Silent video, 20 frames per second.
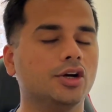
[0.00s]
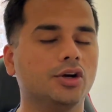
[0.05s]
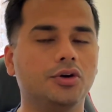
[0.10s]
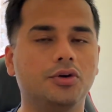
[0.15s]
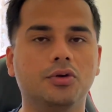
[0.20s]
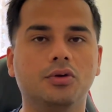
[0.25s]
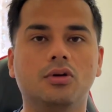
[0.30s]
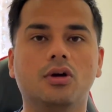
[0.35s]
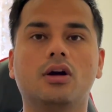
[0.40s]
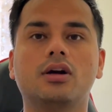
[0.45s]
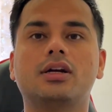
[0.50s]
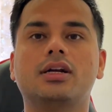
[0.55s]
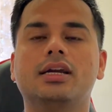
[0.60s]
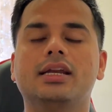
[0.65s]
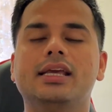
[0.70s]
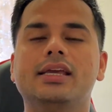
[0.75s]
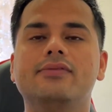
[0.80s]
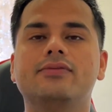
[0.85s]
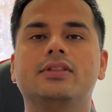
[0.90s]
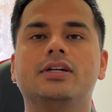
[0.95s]
Do not
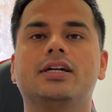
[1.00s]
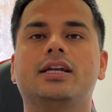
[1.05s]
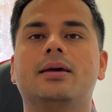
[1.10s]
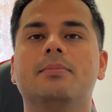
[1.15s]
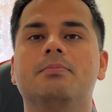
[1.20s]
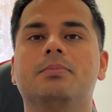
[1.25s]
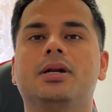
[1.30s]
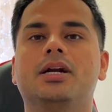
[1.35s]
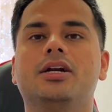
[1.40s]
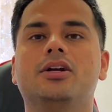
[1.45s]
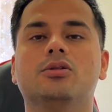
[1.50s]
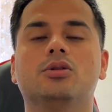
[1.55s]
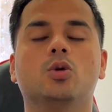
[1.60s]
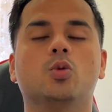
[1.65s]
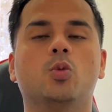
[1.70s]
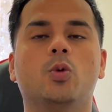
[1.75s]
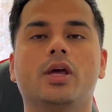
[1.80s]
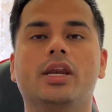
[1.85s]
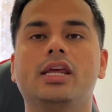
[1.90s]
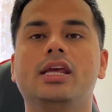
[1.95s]
leave the template to the
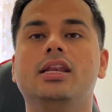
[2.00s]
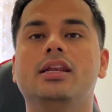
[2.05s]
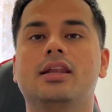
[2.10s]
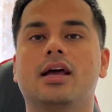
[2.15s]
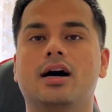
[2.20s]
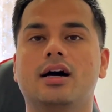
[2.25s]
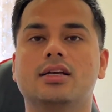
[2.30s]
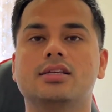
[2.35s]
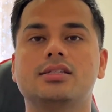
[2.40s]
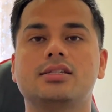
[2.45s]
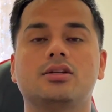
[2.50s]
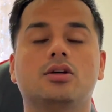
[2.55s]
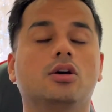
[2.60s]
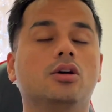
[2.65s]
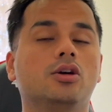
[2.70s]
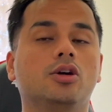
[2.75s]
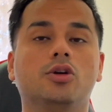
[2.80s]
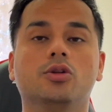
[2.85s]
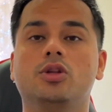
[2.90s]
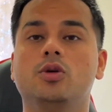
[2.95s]
very last or
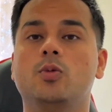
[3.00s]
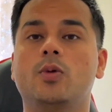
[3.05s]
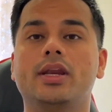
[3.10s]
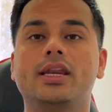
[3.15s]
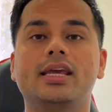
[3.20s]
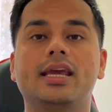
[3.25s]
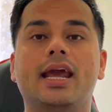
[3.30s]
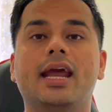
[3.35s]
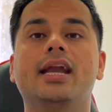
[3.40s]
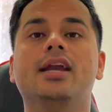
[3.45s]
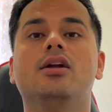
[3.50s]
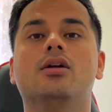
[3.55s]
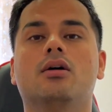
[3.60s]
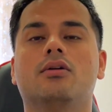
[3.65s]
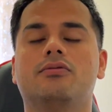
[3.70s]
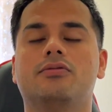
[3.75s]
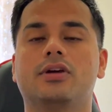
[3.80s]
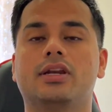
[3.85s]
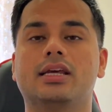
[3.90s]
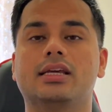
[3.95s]
to the very end
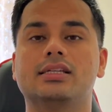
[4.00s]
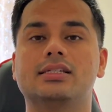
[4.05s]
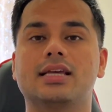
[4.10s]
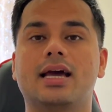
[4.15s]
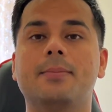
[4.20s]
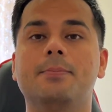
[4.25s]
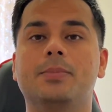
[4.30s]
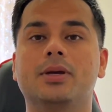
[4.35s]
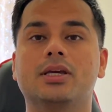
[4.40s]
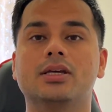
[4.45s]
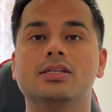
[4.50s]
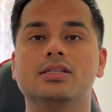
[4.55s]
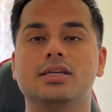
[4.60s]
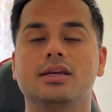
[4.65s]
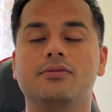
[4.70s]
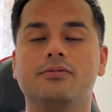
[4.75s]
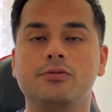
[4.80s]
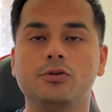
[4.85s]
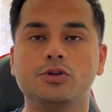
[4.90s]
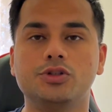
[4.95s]
of your exam, because
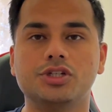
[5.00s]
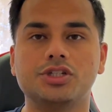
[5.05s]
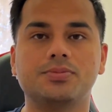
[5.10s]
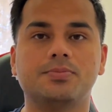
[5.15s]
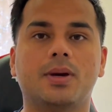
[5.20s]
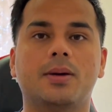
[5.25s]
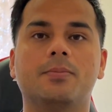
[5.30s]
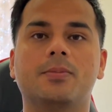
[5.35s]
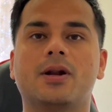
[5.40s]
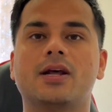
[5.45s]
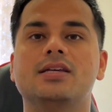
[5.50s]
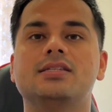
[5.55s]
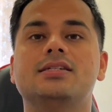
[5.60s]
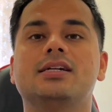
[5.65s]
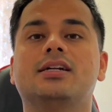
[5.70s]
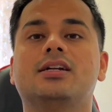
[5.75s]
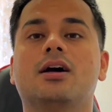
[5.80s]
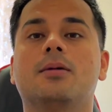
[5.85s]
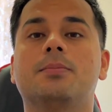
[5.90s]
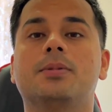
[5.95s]
if you just memorize
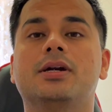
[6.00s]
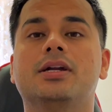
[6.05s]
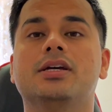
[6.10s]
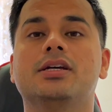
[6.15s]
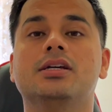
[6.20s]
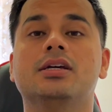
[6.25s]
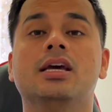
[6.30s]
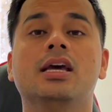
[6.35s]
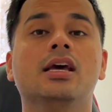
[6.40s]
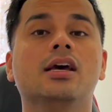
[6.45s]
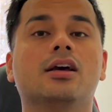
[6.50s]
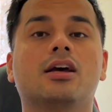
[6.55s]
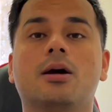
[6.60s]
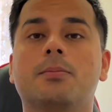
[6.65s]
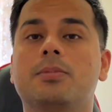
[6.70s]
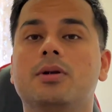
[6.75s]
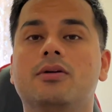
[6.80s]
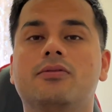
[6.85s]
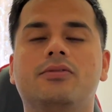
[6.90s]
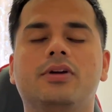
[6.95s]
it
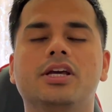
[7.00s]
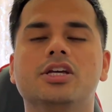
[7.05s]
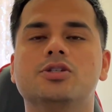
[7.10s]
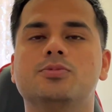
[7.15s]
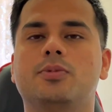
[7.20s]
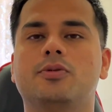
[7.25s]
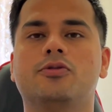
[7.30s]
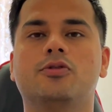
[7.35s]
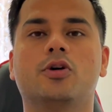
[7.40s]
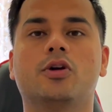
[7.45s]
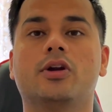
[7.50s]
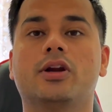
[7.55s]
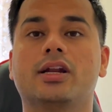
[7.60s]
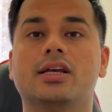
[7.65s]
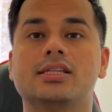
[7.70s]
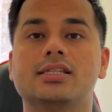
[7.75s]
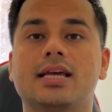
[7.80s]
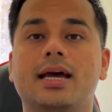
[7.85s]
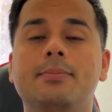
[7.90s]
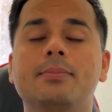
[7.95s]
couple of days before your
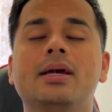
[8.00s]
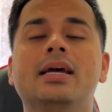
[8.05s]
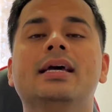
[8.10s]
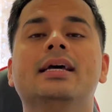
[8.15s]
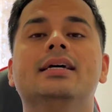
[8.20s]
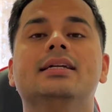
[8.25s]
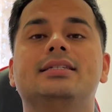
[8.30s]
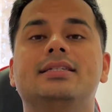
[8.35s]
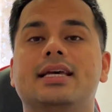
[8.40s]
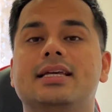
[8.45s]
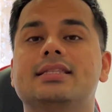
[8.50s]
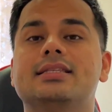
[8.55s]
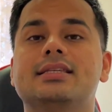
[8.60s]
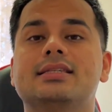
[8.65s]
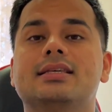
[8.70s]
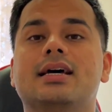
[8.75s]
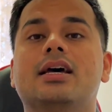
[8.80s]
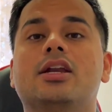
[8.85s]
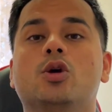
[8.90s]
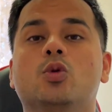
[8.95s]
exam,
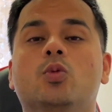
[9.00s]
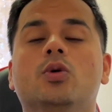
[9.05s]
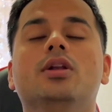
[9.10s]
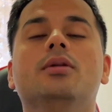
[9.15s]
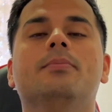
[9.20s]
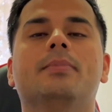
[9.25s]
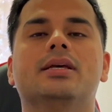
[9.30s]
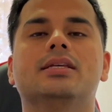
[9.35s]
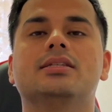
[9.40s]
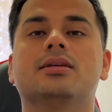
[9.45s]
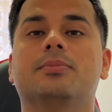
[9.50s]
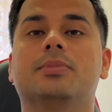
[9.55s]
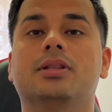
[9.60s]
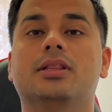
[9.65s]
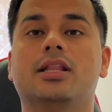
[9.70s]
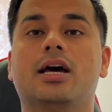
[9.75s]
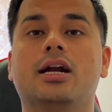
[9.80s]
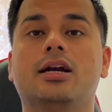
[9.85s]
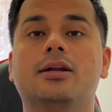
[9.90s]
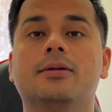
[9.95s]
chances are you will mess up in
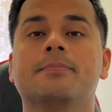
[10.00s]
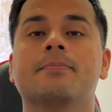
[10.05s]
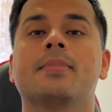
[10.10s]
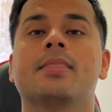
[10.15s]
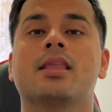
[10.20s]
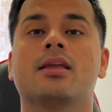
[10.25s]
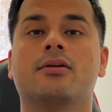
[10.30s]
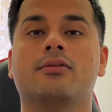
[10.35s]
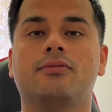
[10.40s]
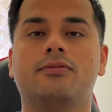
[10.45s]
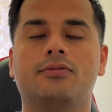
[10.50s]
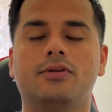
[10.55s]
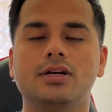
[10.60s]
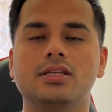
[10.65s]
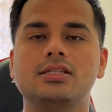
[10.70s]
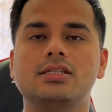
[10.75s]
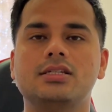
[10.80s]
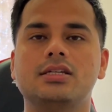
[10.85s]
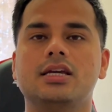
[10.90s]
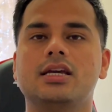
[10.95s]
that.
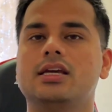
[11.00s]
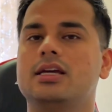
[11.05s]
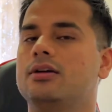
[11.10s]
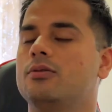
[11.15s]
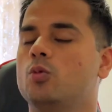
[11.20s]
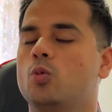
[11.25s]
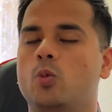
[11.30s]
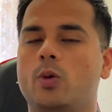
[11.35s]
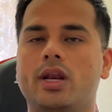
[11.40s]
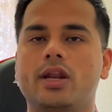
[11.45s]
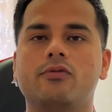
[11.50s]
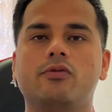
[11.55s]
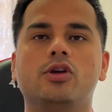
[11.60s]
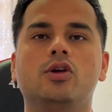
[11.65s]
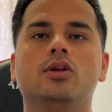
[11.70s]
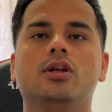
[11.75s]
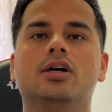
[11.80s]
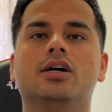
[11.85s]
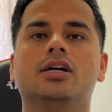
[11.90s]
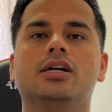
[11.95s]
First day, whenever
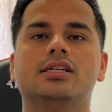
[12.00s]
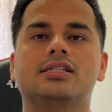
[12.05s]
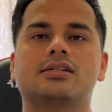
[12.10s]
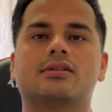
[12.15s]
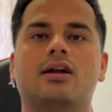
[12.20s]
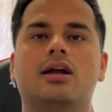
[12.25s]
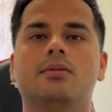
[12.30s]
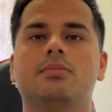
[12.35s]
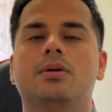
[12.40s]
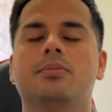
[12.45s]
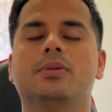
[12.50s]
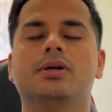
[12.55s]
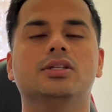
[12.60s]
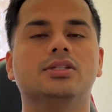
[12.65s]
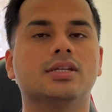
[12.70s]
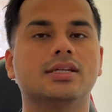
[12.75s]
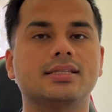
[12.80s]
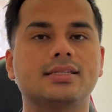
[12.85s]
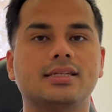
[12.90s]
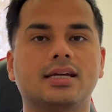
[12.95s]
you learn describe image,
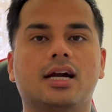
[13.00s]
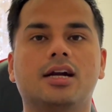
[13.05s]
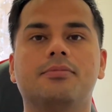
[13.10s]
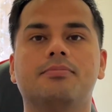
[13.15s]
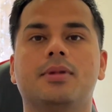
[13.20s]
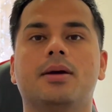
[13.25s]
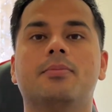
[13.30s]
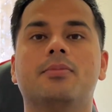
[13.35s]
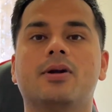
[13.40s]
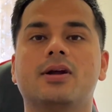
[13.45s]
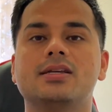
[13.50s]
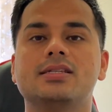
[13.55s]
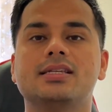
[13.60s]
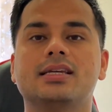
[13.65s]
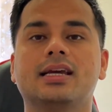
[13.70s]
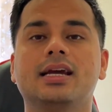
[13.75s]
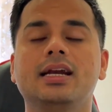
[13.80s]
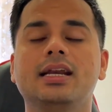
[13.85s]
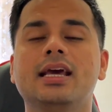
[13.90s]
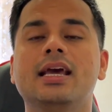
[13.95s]
just start
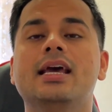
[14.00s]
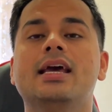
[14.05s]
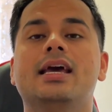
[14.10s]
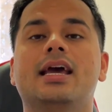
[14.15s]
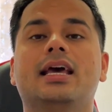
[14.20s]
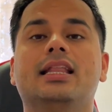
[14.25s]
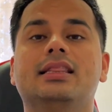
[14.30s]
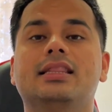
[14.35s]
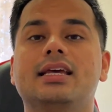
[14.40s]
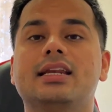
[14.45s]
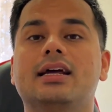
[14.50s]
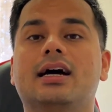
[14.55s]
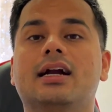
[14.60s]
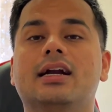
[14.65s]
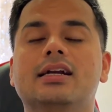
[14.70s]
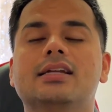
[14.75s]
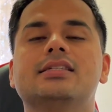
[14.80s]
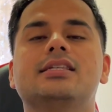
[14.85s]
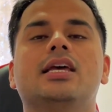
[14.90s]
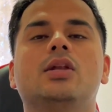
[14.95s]
memorizing it and then
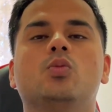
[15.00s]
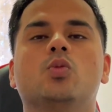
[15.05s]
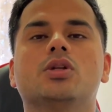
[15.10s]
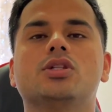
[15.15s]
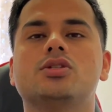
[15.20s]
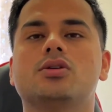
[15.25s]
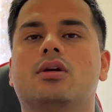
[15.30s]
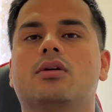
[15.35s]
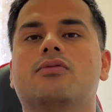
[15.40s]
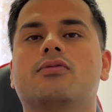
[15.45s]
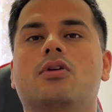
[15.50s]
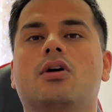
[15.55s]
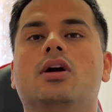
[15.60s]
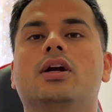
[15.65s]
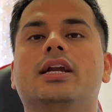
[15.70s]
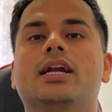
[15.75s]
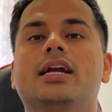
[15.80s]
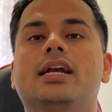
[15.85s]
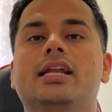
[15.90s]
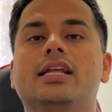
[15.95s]
understand what sort of
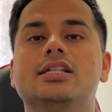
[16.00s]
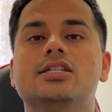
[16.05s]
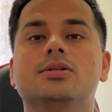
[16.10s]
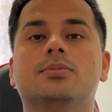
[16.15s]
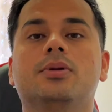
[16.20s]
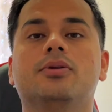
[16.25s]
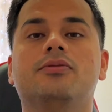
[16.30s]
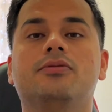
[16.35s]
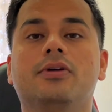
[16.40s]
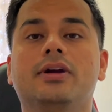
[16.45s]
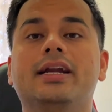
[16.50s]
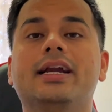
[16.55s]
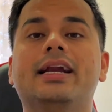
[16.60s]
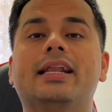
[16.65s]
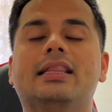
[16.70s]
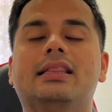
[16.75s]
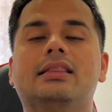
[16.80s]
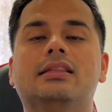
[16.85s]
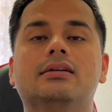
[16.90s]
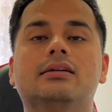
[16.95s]
content needs to be fitted
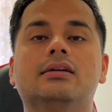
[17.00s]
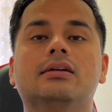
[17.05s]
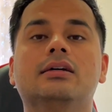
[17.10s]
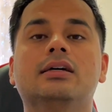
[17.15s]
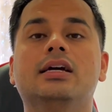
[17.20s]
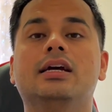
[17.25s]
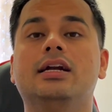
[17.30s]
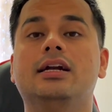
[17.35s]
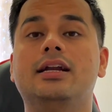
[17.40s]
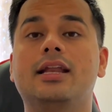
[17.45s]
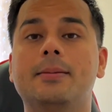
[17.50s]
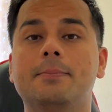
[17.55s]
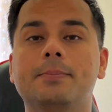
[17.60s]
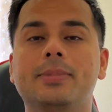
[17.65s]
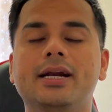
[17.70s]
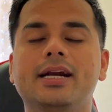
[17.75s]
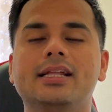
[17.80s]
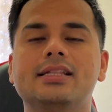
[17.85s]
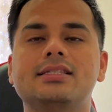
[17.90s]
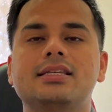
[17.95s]
in the
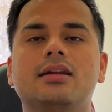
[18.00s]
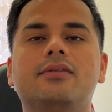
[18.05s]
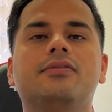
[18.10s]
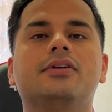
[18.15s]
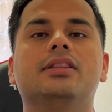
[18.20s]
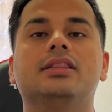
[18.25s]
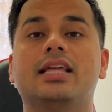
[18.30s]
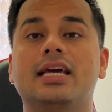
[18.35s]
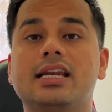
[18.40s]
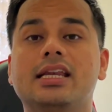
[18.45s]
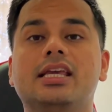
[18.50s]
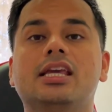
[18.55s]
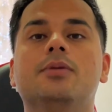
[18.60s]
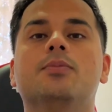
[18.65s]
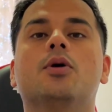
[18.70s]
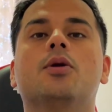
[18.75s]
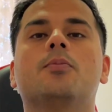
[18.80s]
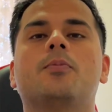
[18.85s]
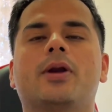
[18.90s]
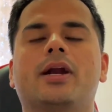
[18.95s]
template itself, and then keep
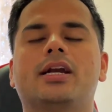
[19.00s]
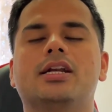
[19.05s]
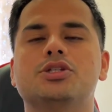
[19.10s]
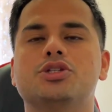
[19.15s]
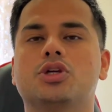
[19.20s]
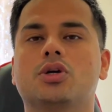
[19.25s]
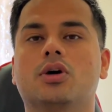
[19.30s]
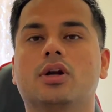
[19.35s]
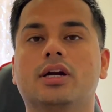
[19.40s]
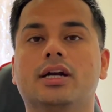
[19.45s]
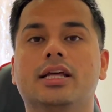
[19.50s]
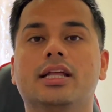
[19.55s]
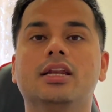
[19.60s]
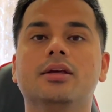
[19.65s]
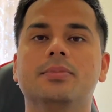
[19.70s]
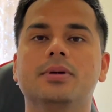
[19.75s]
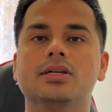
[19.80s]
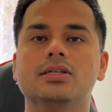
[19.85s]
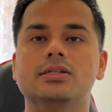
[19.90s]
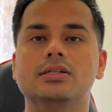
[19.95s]
on practicing on a daily
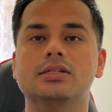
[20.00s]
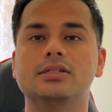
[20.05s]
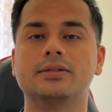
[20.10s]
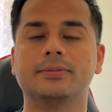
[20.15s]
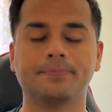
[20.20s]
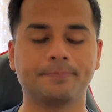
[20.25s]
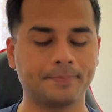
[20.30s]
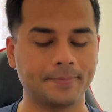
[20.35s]
basis.